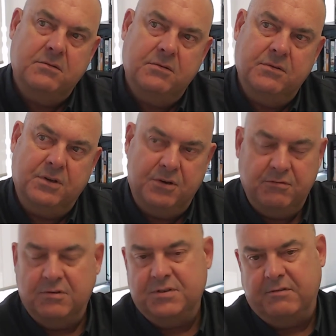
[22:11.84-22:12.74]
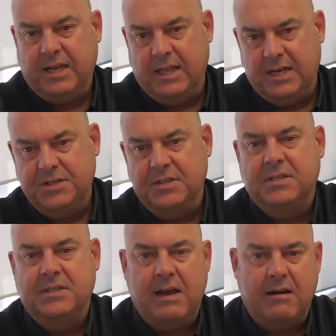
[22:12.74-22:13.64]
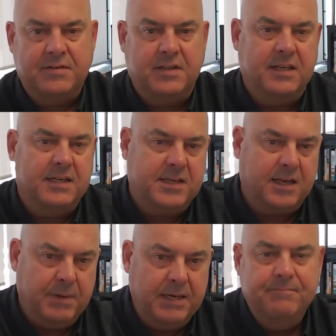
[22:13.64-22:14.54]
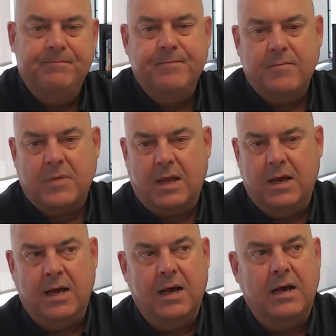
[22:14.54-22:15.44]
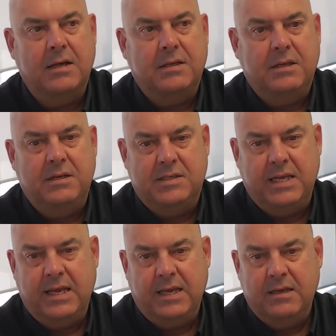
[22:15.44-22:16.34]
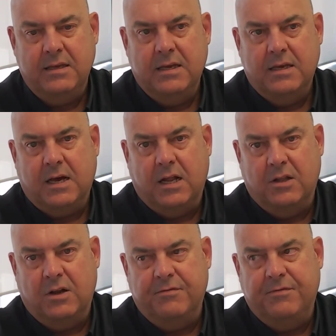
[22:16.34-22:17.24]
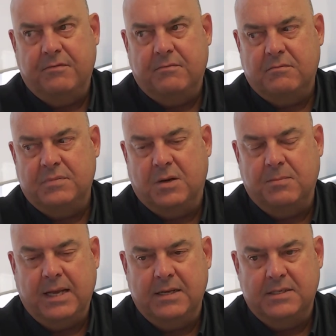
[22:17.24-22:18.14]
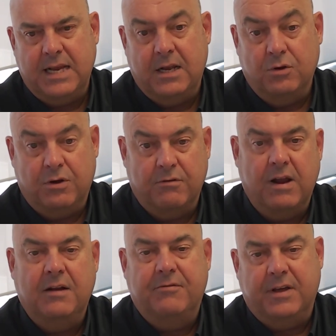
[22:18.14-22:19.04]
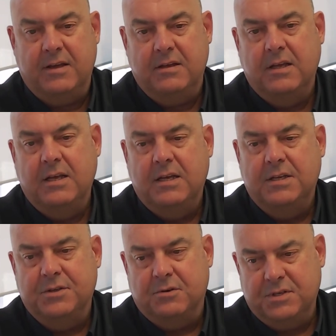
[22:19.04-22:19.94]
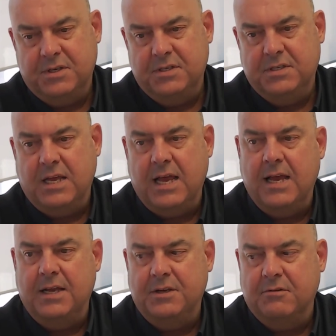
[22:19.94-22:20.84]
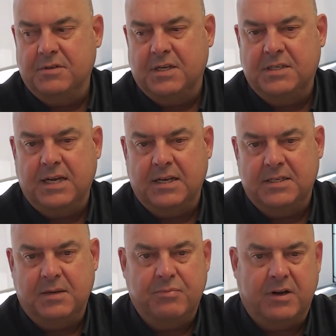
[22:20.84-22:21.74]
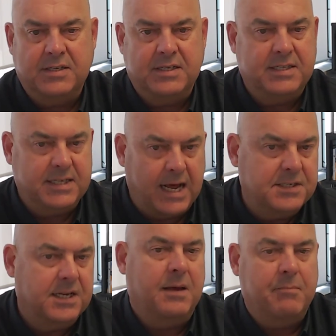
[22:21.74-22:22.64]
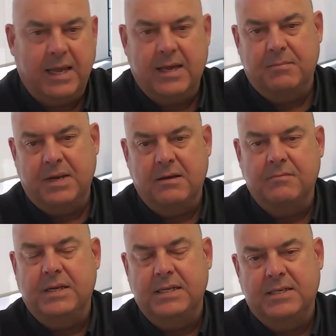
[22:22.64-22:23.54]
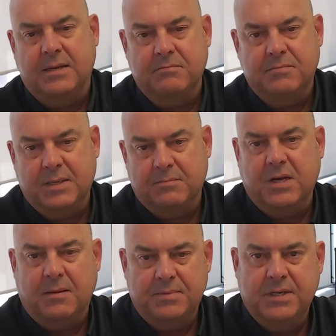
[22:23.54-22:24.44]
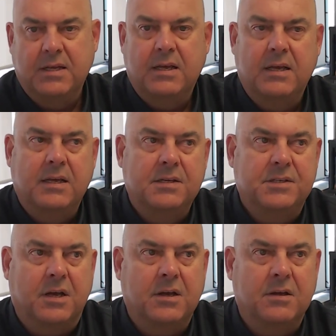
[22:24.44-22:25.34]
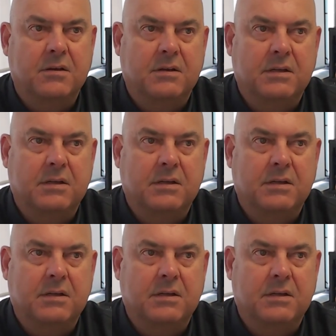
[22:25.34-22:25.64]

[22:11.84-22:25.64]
the new rules and regulations and tariffs and things come in, you're seeing a lot of cell makers now look around for other sources, and you're also starting to see prices start to come back up now in some types. So